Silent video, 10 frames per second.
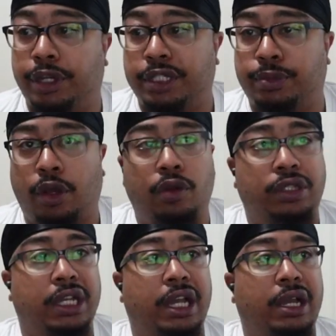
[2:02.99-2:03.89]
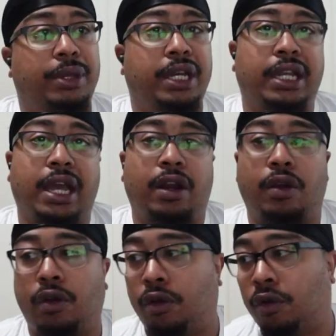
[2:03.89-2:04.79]
But the whole time, he didn't got a
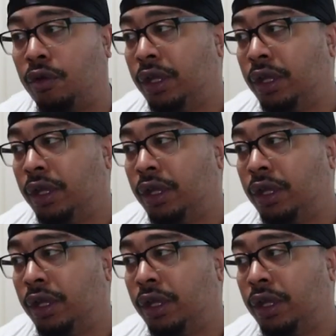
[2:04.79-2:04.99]
whole